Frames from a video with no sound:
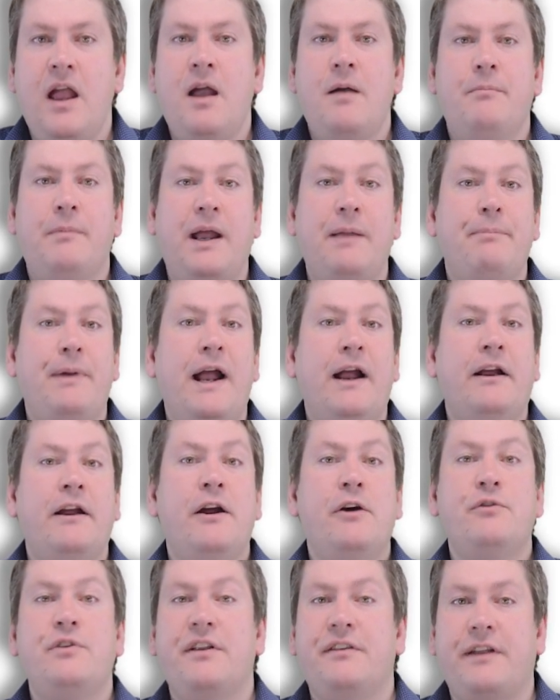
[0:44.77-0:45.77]
My
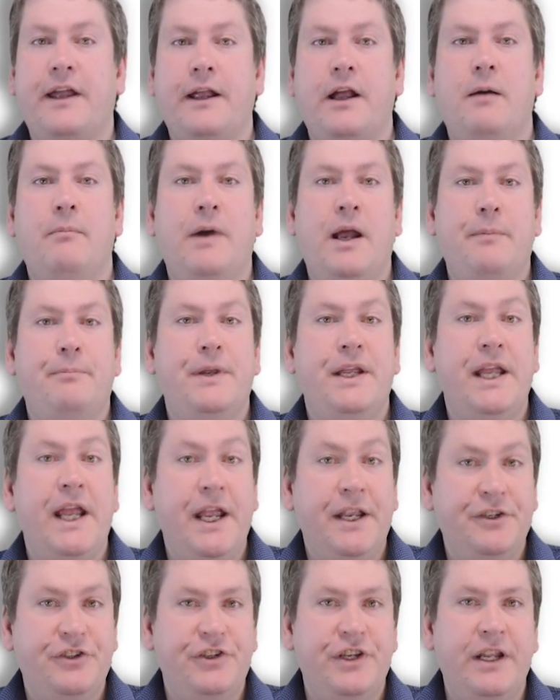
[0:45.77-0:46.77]
background is I got my
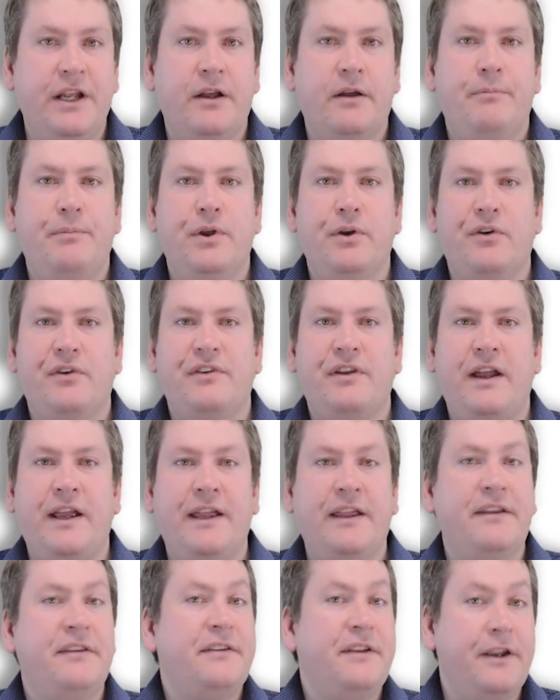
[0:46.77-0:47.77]
PhD in computer
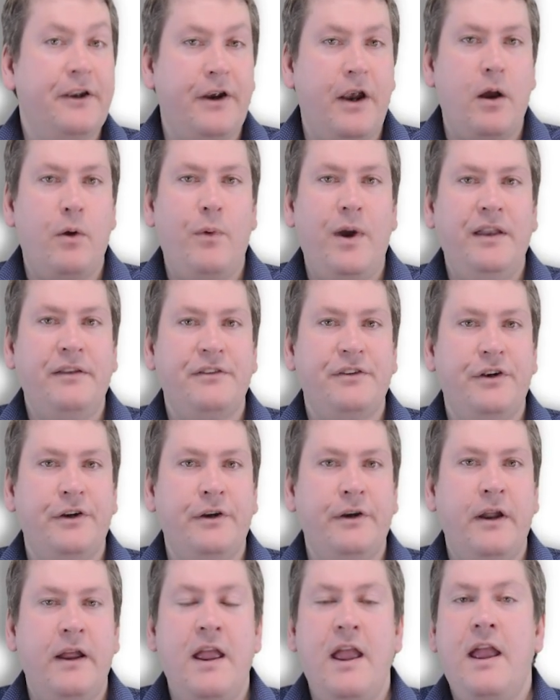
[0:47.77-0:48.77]
science here at Western,